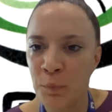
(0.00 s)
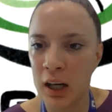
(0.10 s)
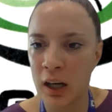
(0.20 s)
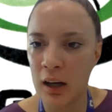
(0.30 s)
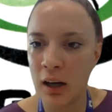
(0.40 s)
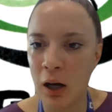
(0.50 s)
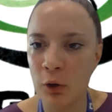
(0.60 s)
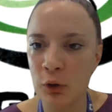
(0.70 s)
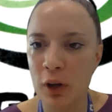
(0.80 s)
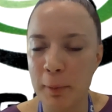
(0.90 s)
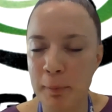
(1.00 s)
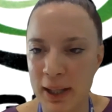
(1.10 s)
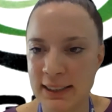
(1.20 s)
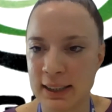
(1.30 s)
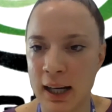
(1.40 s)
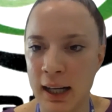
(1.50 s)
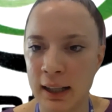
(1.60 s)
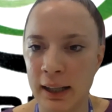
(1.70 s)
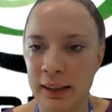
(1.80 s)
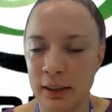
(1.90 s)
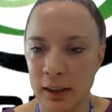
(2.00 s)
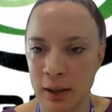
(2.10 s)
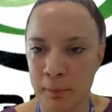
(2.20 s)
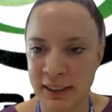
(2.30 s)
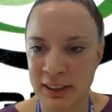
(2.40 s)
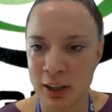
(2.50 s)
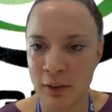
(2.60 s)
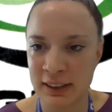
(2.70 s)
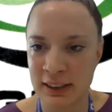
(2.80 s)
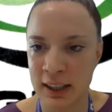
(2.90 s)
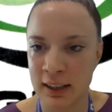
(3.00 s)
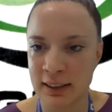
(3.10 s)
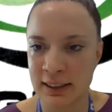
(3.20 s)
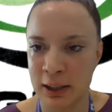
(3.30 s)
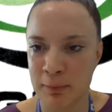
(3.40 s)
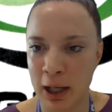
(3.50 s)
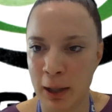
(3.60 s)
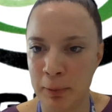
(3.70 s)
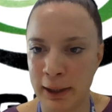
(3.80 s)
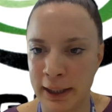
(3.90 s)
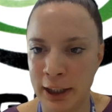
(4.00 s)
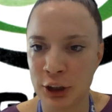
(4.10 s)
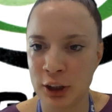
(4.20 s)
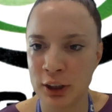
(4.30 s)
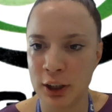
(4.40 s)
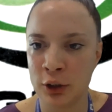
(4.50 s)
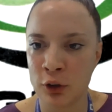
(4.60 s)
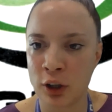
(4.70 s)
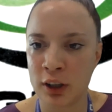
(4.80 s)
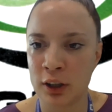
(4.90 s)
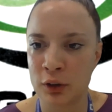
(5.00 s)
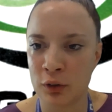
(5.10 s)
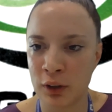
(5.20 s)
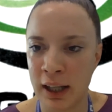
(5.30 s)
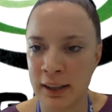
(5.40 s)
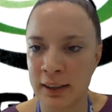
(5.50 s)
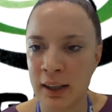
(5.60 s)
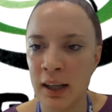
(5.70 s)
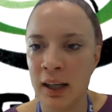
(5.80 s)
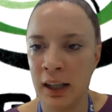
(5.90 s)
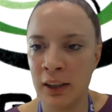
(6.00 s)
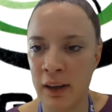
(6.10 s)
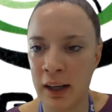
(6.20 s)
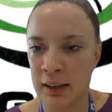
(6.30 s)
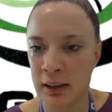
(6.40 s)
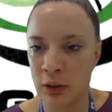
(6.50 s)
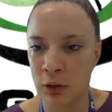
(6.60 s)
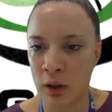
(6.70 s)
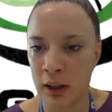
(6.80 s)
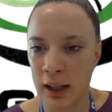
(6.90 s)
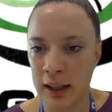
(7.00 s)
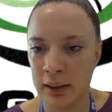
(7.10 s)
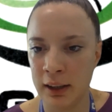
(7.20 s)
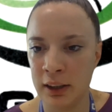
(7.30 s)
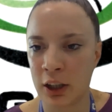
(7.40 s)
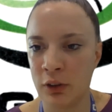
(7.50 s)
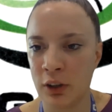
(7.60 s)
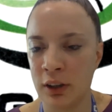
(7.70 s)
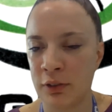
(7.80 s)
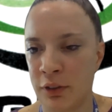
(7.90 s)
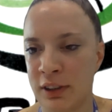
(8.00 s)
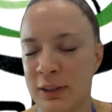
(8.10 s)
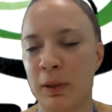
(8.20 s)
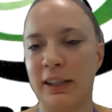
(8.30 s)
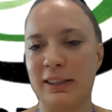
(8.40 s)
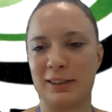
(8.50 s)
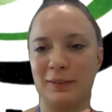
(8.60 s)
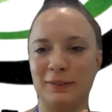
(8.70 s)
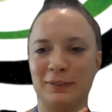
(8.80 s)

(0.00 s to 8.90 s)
How do I best highlight my soft skills in my application in order to get invited to an interview in the first place?